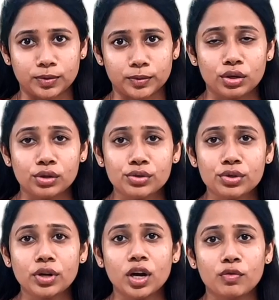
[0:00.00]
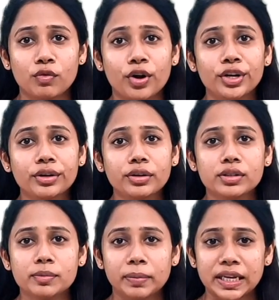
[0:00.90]
You should avoid
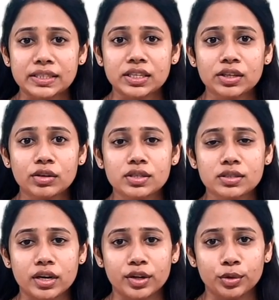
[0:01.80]
placing your study room